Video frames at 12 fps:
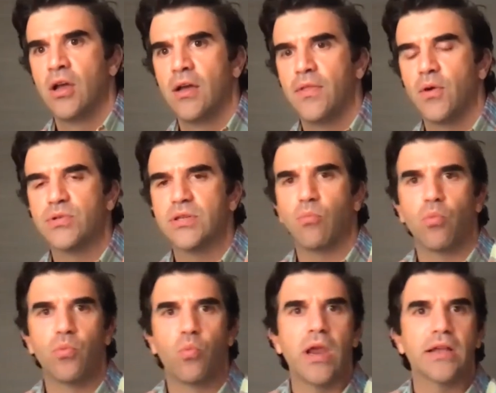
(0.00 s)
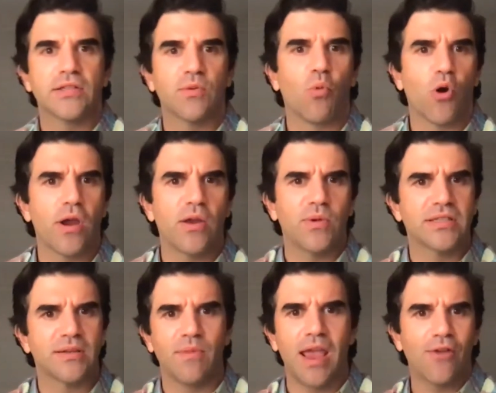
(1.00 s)
There was some, we had some worrying with
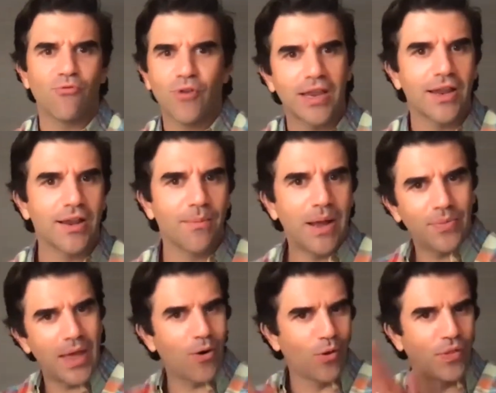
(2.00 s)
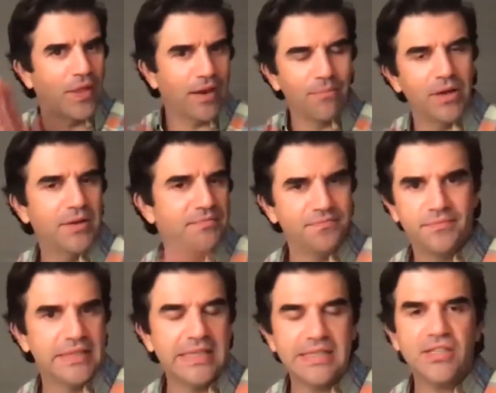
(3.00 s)
some hand wringing about that whole thing, but
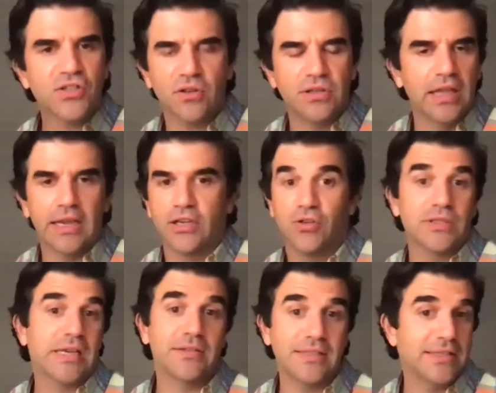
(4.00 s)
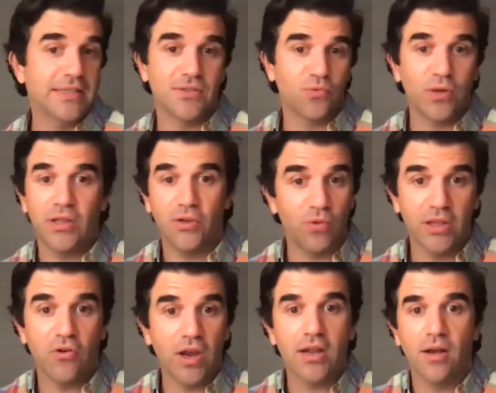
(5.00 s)
Disney's like, it turns out Disney is a really, really
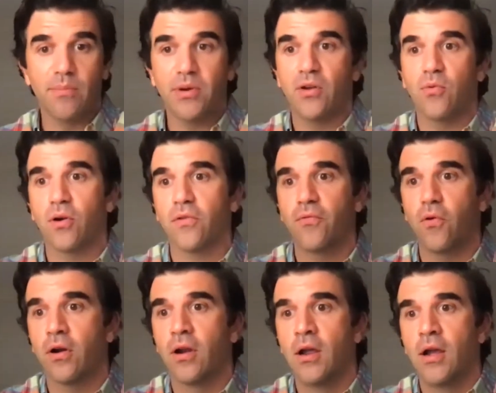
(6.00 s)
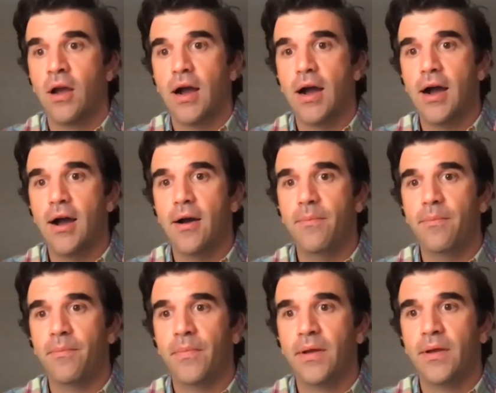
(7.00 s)
great company to work for. Um,
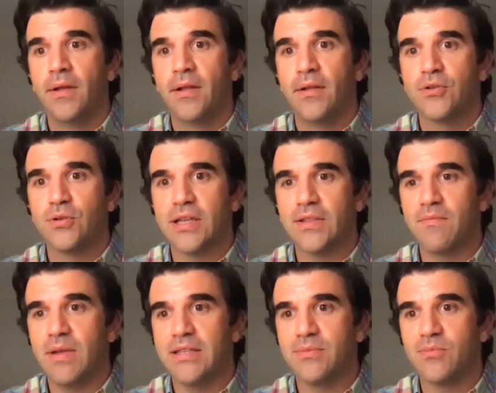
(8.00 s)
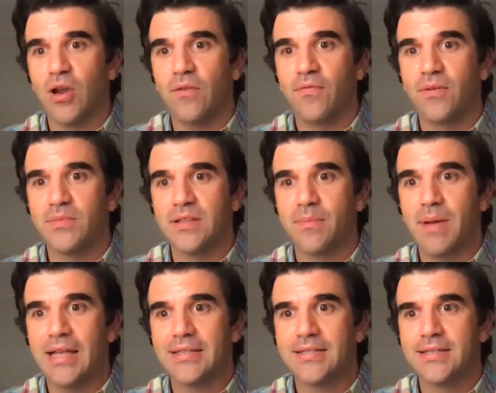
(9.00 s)
turns out they've made some great films in the
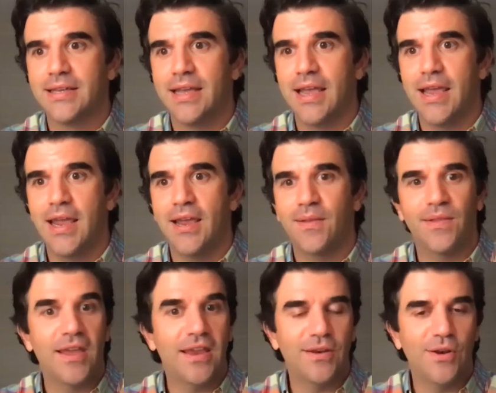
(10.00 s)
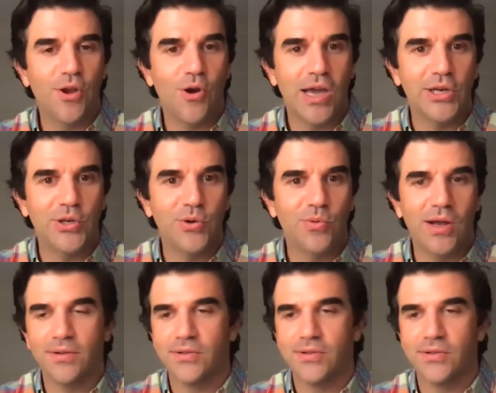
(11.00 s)
past and they know how to do it well.